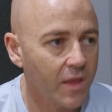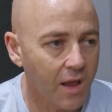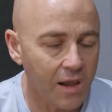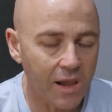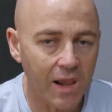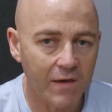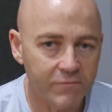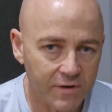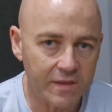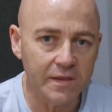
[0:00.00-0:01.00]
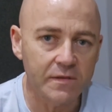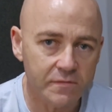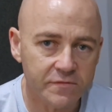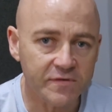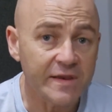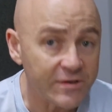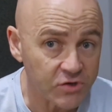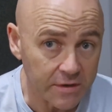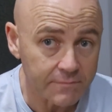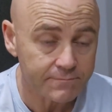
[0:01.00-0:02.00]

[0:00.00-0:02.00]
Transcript: lovely synergy